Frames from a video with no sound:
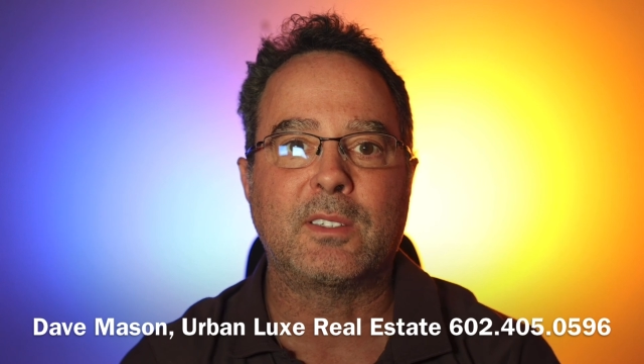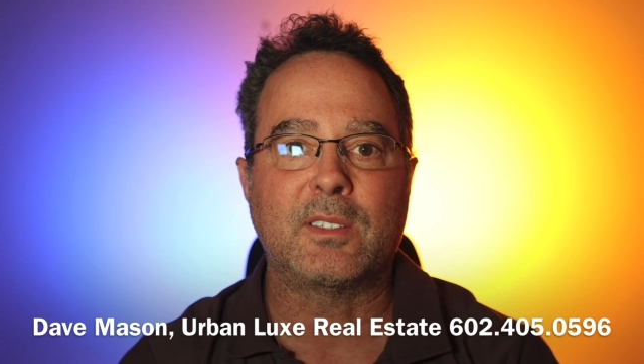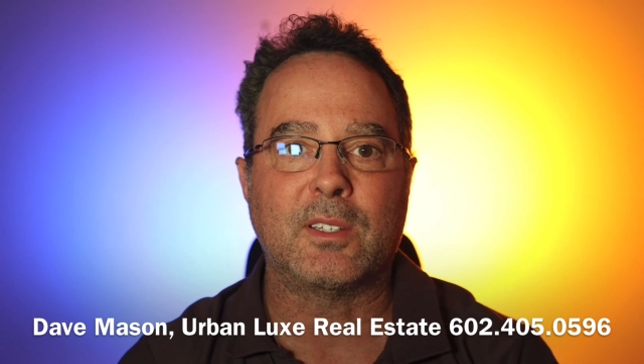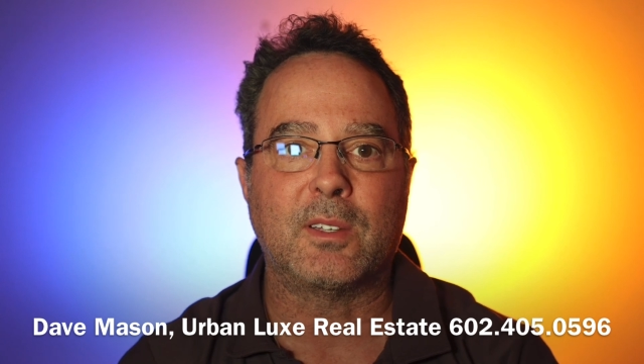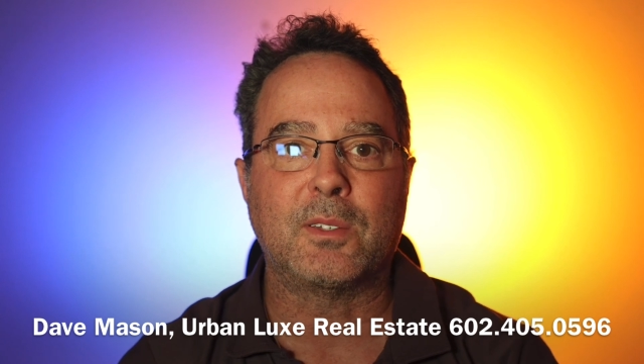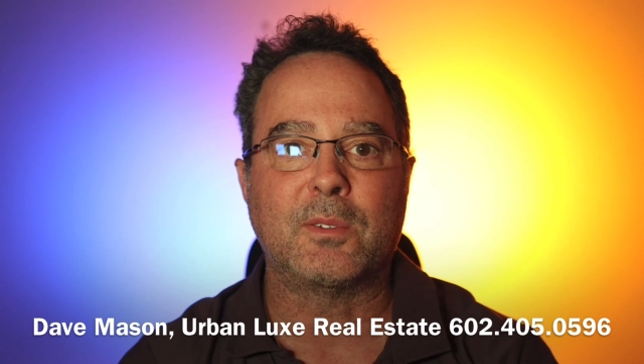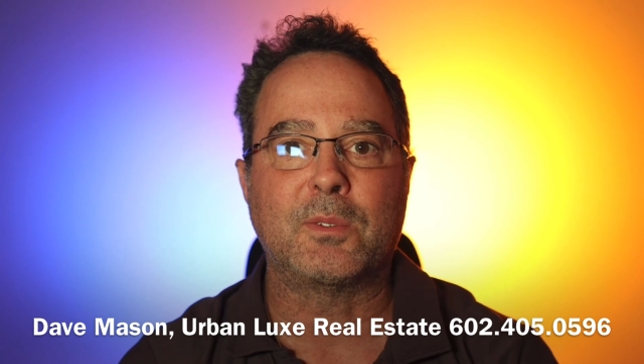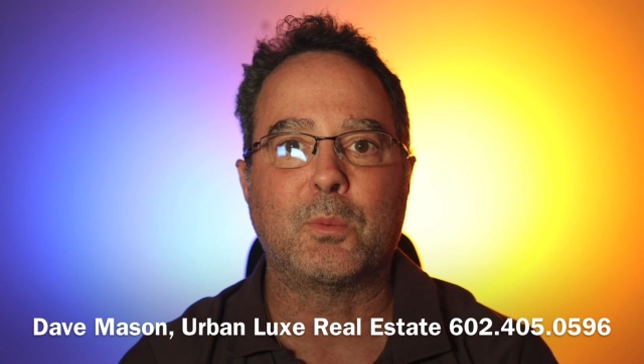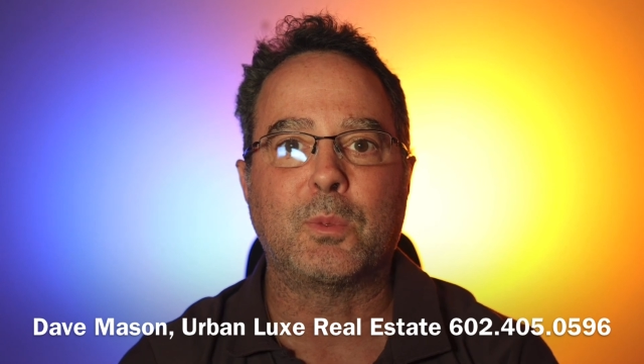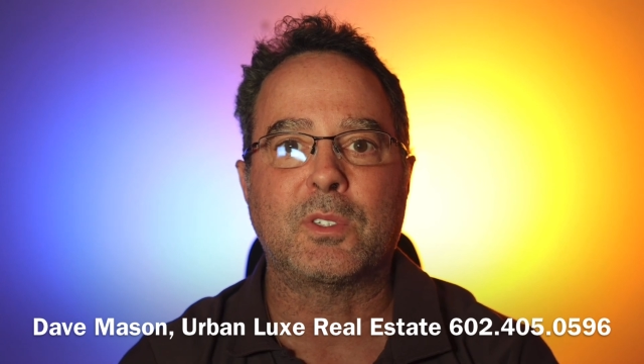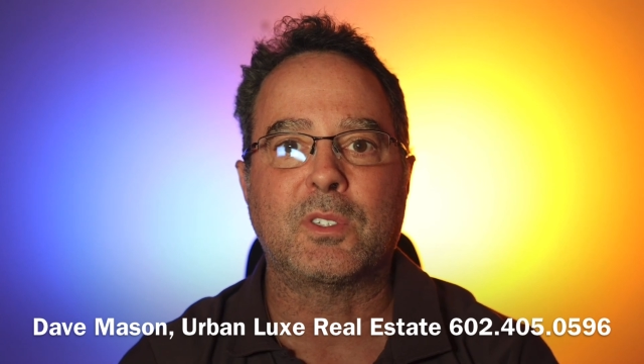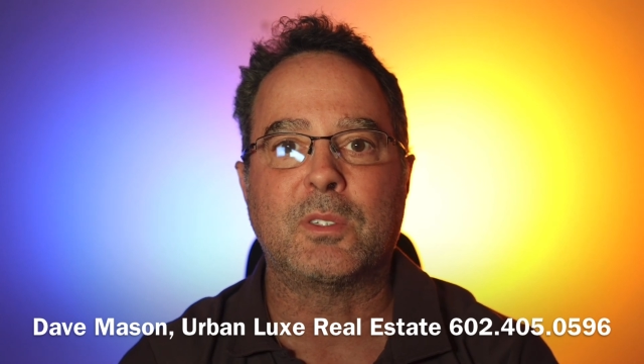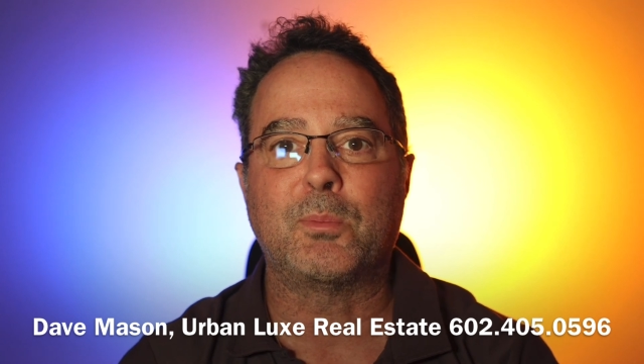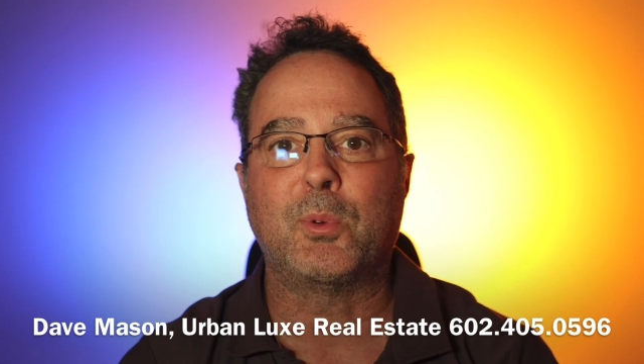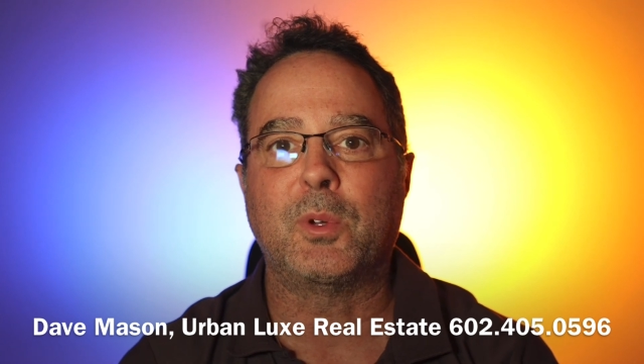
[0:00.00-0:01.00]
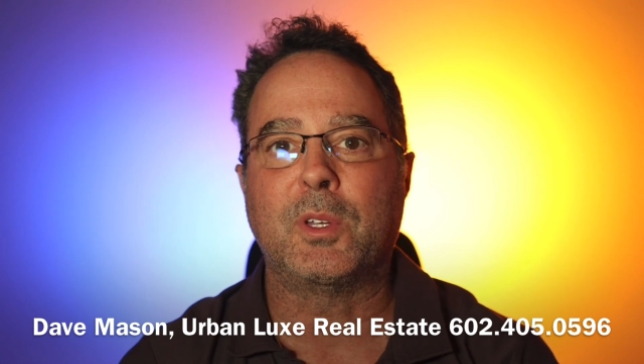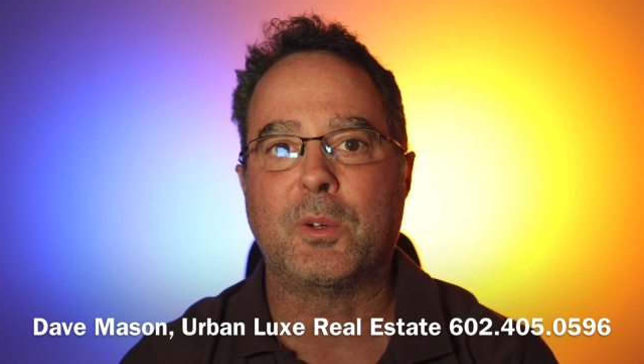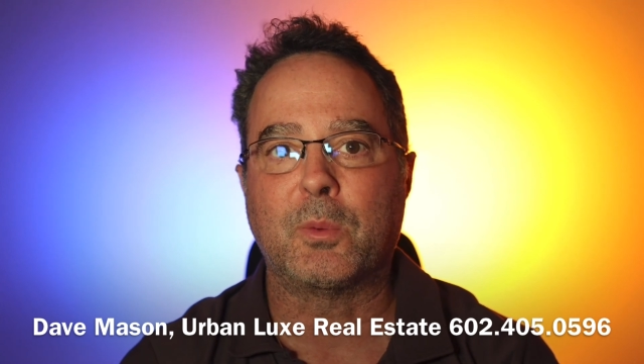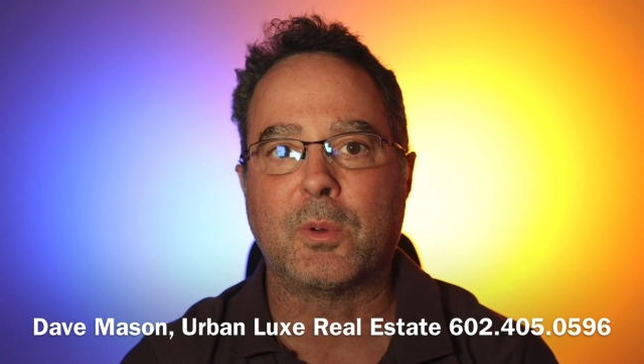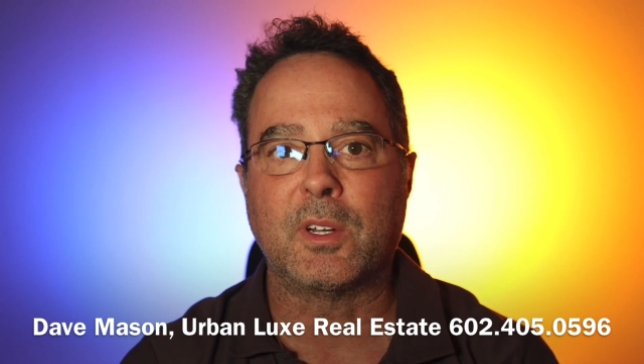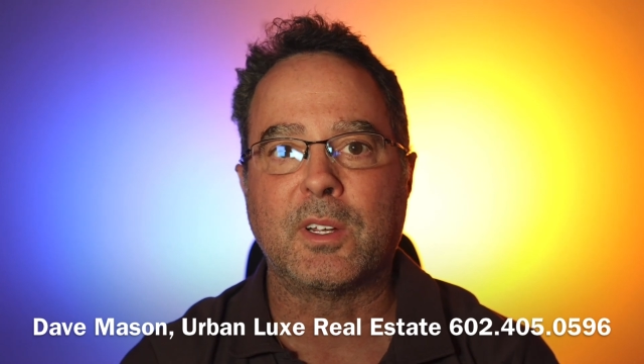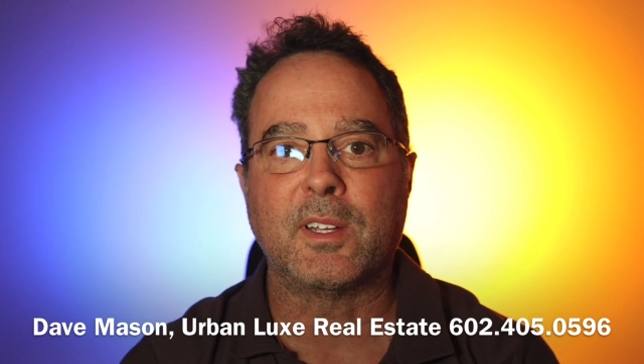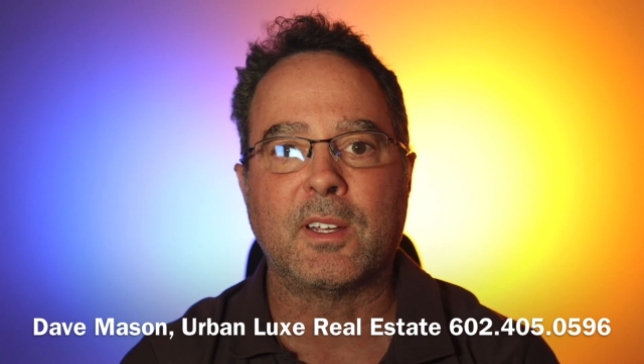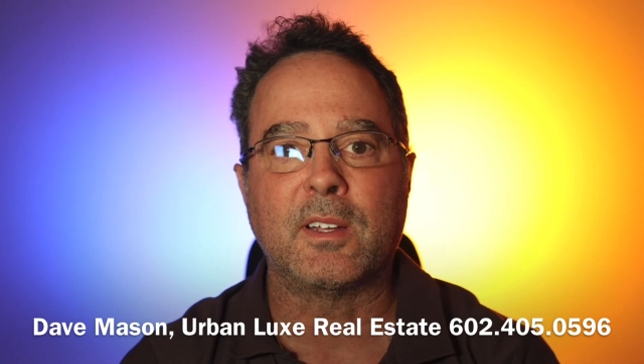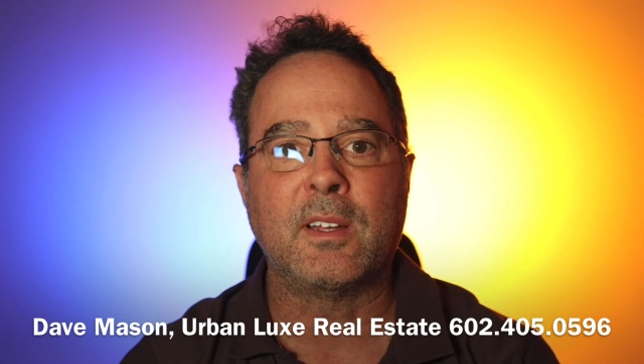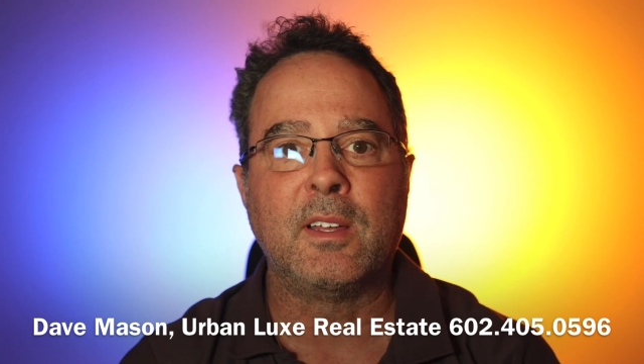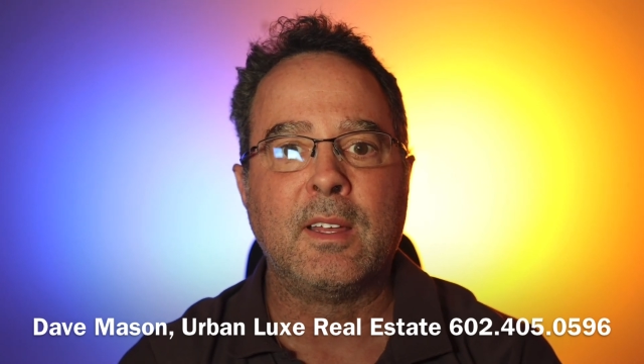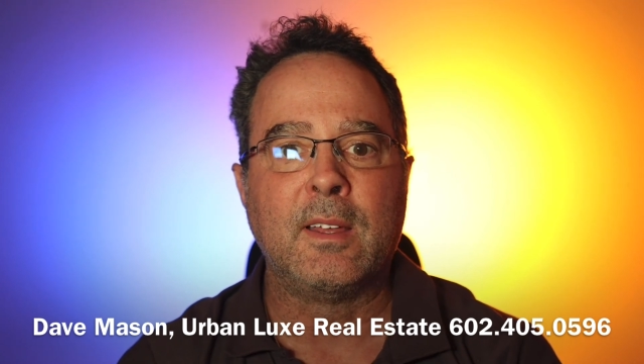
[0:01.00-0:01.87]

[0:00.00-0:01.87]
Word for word: So what's the point of worrying?